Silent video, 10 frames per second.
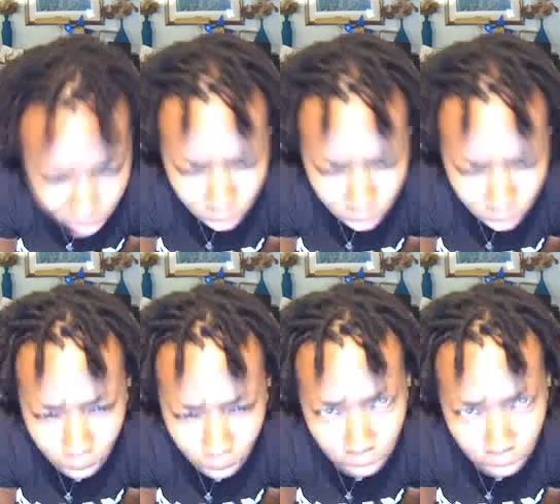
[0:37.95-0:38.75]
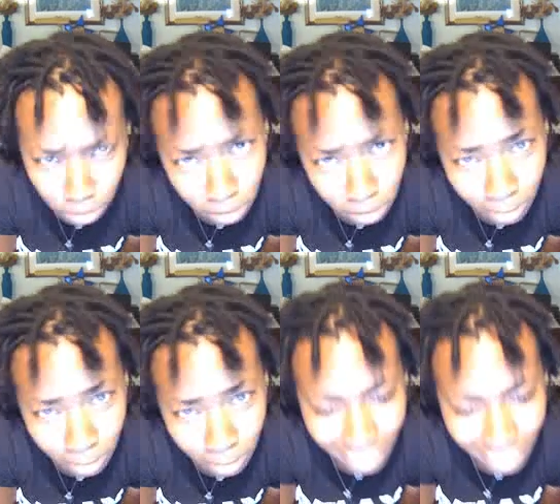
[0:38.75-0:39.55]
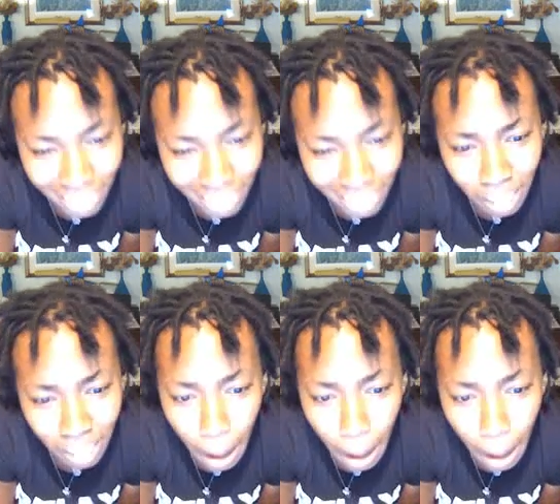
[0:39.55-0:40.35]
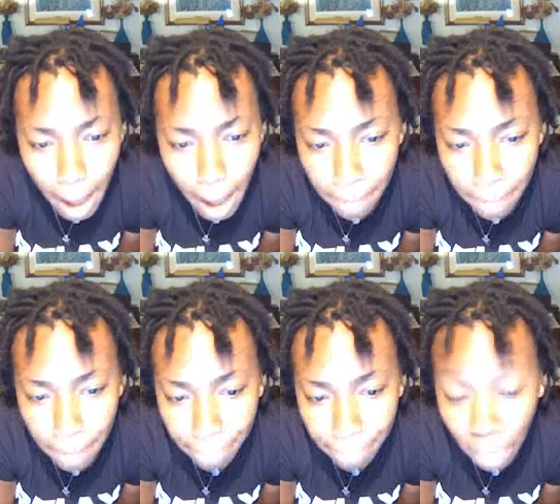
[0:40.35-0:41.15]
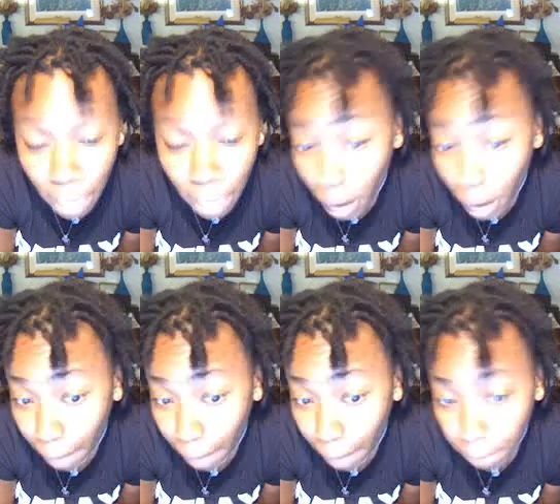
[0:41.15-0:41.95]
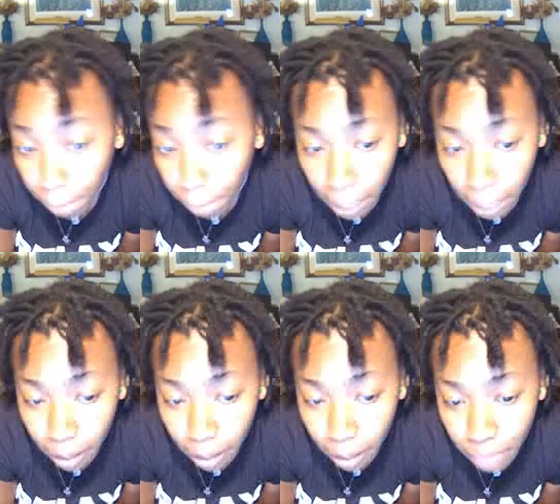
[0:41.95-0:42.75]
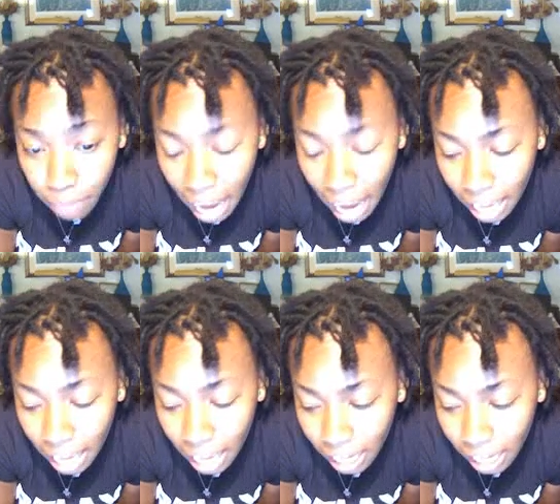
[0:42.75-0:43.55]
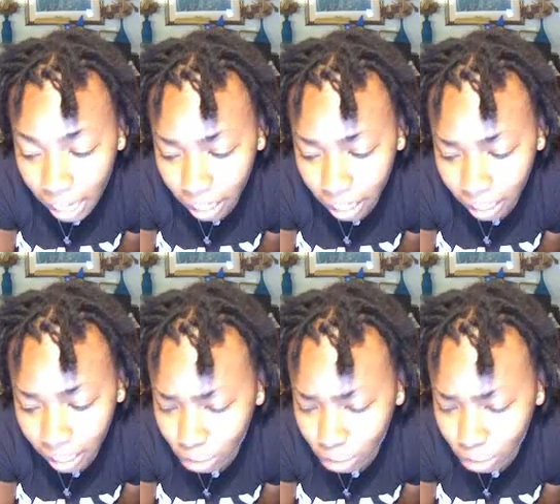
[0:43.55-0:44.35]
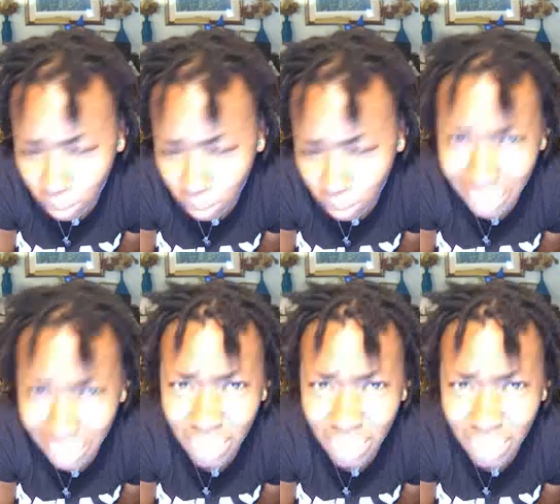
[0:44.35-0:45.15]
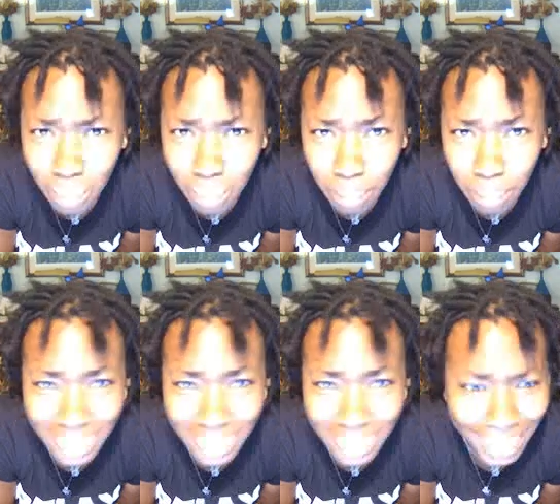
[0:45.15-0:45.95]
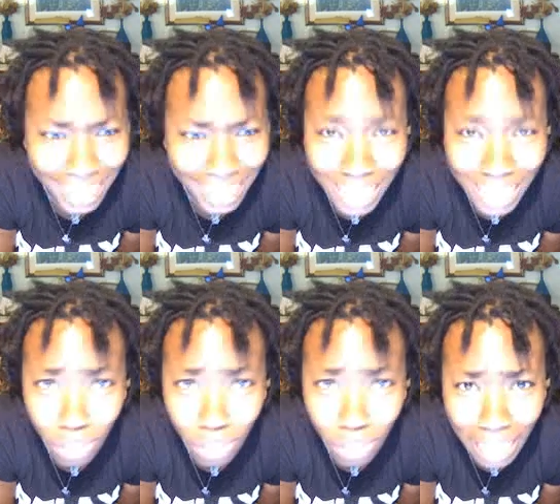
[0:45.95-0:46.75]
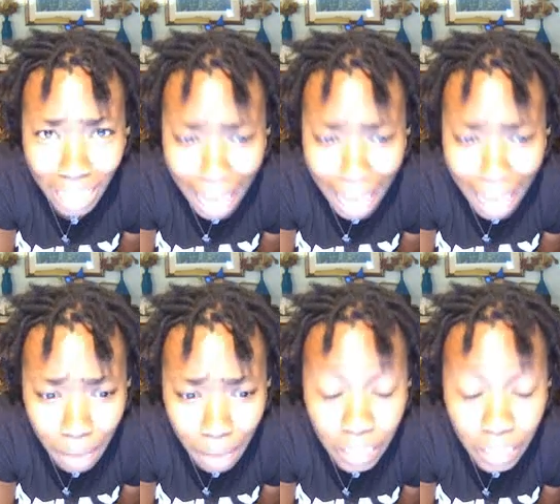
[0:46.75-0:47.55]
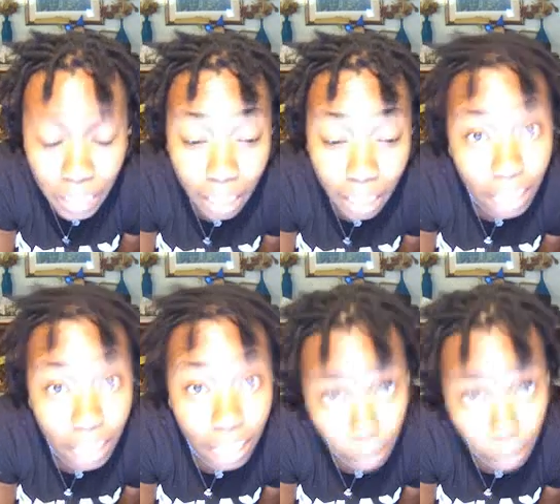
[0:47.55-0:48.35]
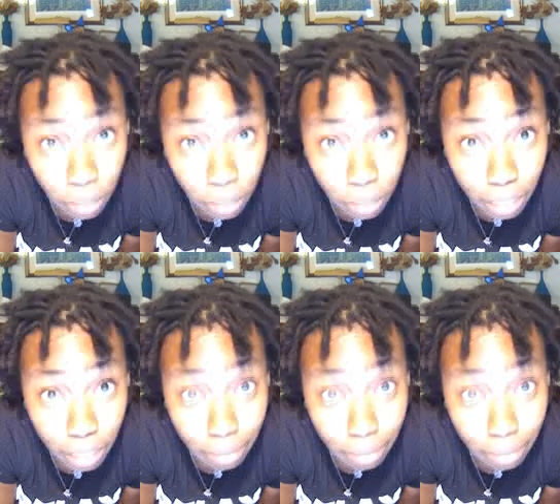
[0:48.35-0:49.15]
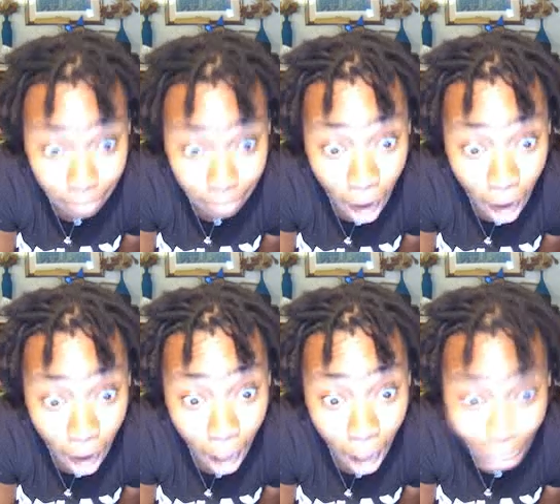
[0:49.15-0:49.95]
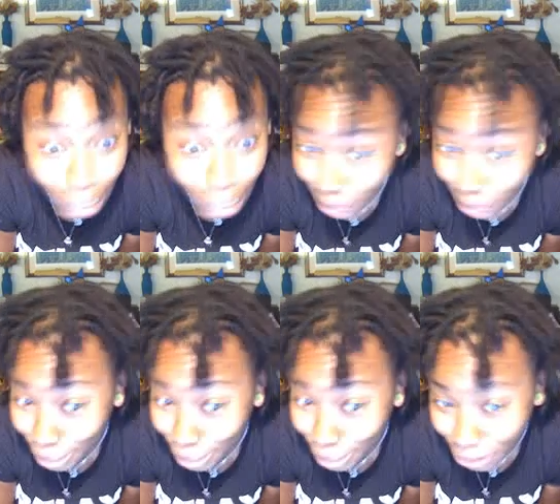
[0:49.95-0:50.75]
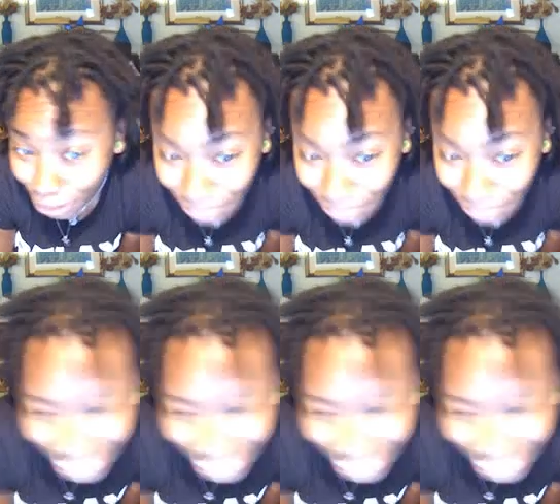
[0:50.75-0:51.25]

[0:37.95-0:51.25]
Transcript: options. And why? I guess you would call it latch hooking, but it's not a latch hook that I have. It is a paper clip. Let me show you. Okay,